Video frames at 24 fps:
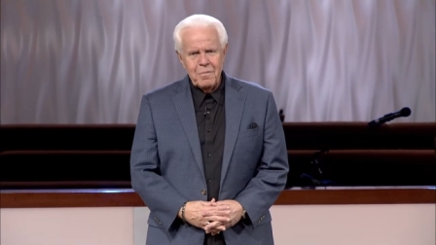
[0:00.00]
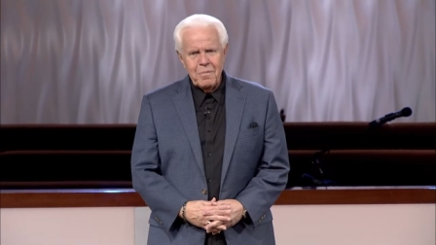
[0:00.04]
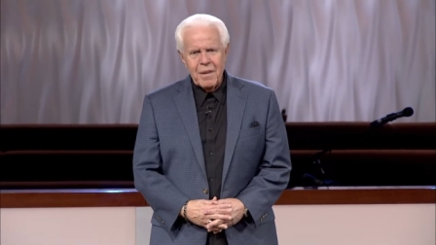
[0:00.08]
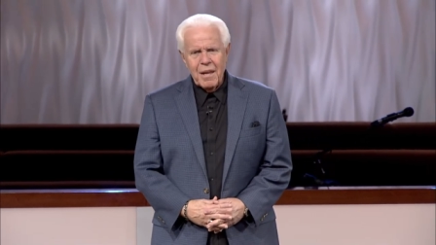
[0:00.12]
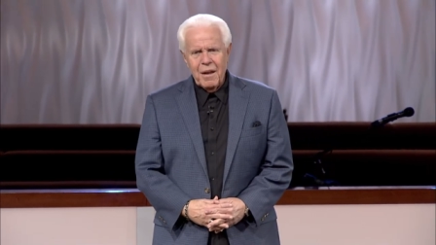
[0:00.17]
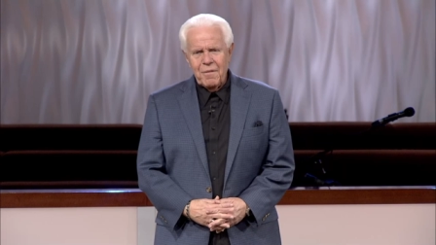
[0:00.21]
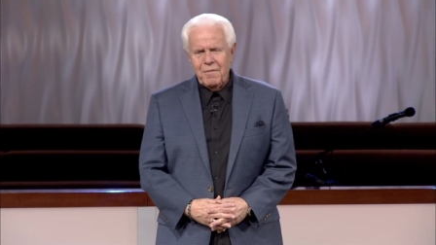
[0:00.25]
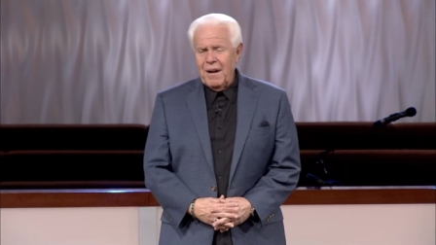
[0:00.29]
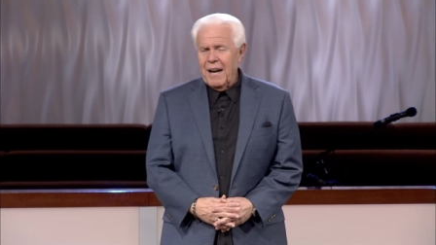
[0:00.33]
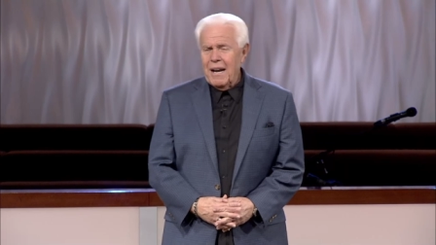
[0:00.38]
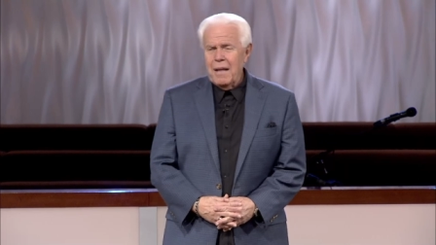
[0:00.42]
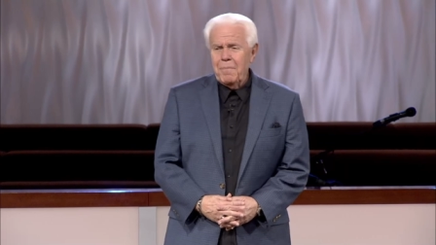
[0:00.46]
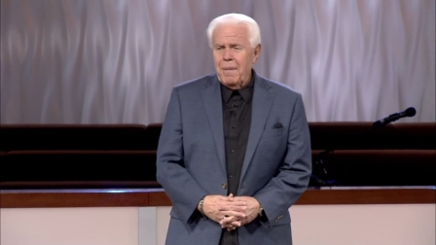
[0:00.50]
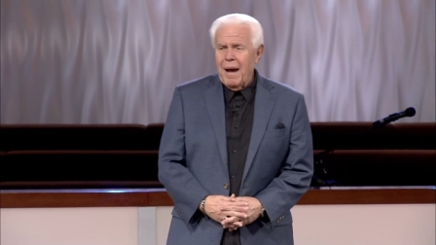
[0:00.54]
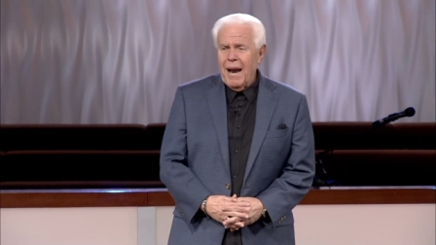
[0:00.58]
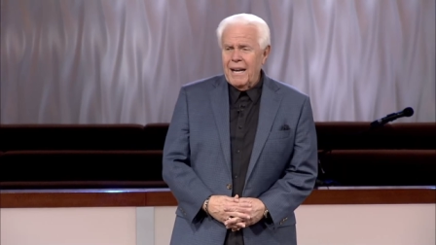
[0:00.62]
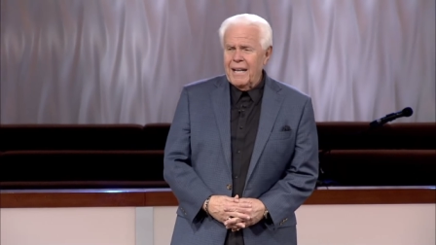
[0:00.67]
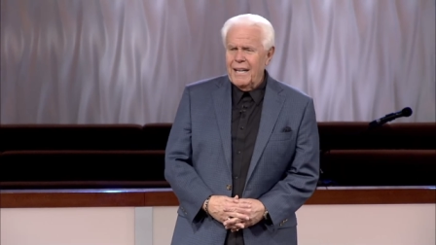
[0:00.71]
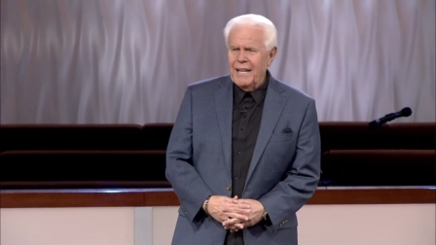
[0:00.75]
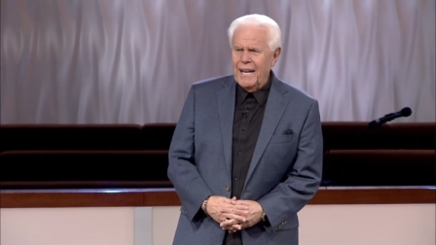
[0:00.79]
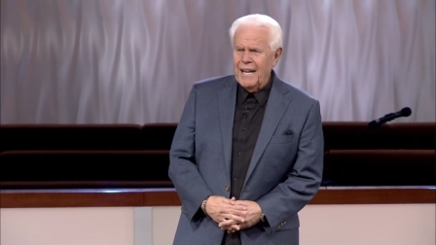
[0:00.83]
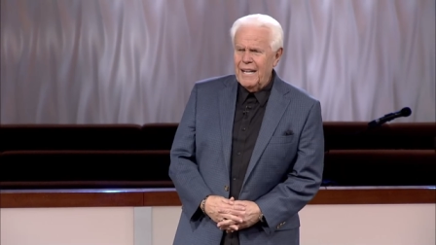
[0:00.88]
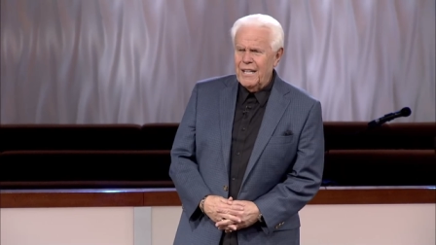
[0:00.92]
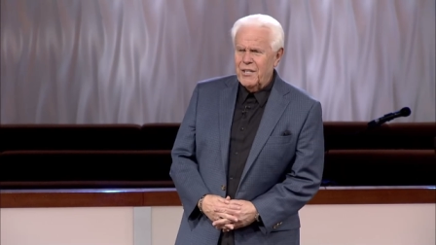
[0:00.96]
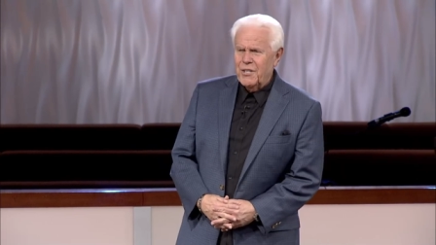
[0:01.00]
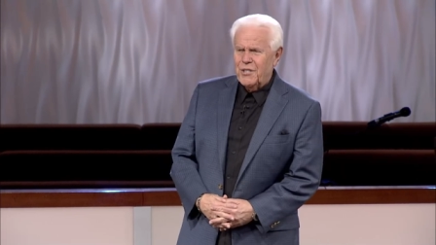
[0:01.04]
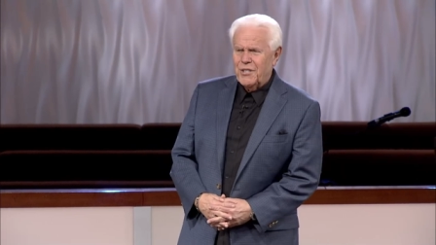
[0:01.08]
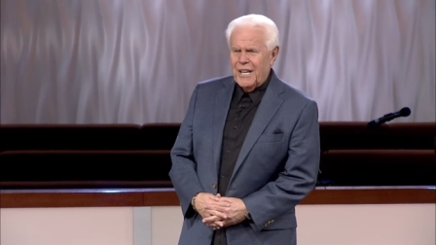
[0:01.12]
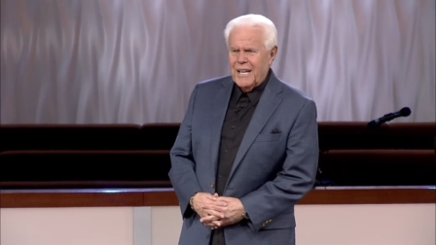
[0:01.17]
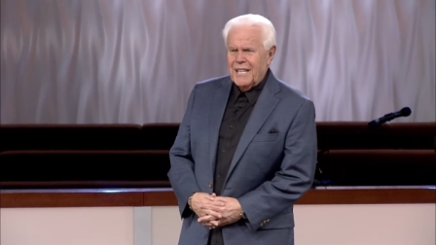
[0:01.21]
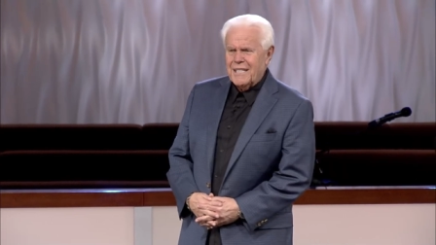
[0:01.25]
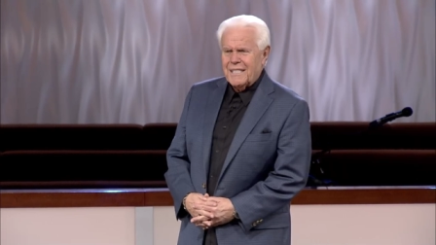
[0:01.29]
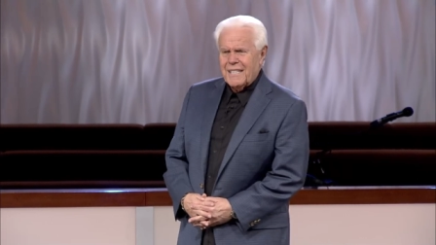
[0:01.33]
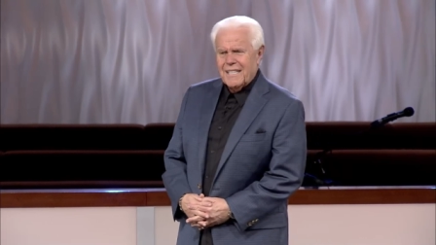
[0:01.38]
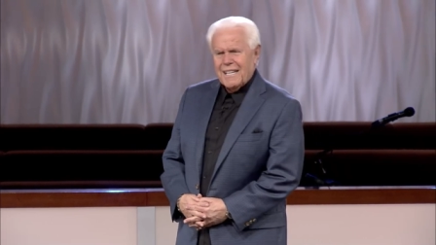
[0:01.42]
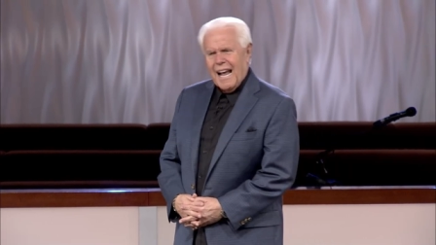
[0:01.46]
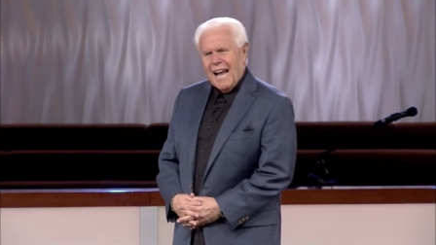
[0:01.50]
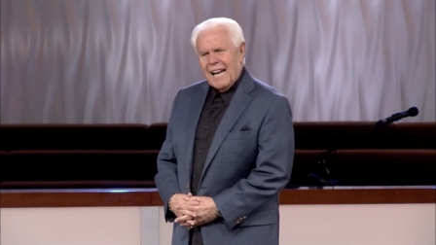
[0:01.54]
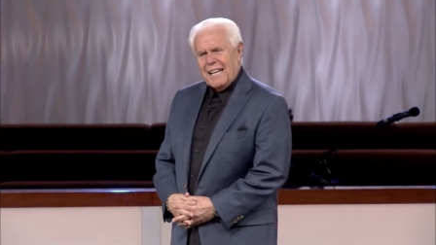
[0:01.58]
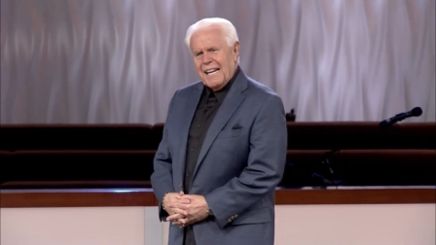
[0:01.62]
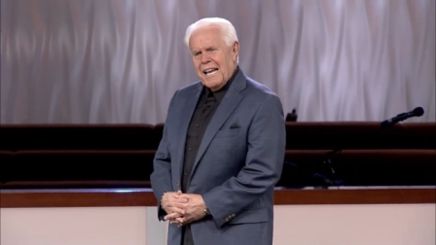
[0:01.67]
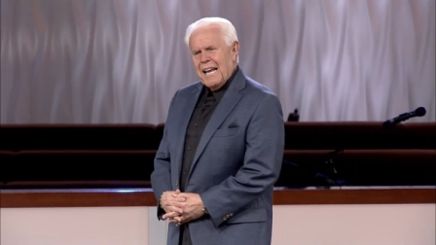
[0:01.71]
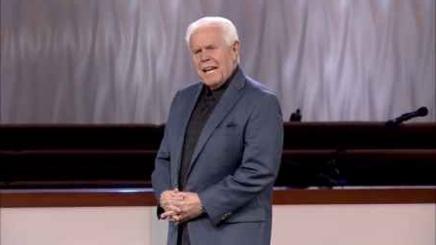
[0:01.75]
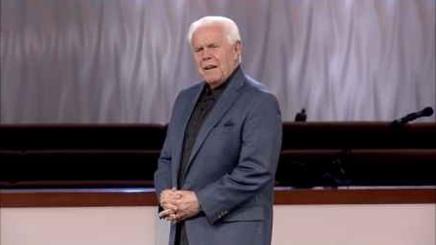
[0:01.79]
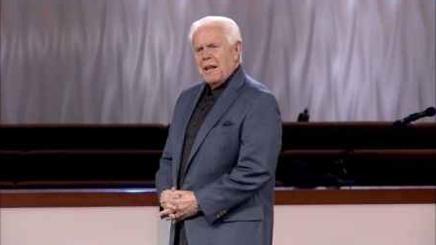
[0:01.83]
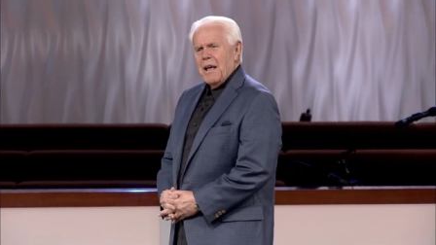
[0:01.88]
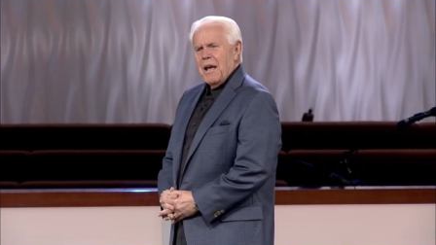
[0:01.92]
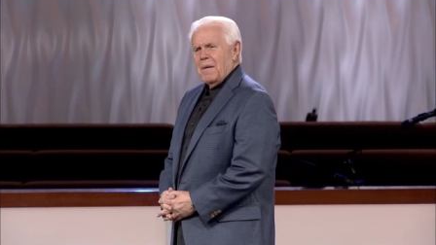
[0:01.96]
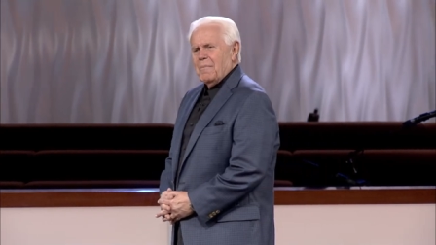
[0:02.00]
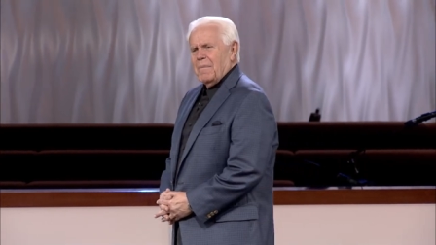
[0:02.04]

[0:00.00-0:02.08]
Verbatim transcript: If anybody needed Jesus, I did,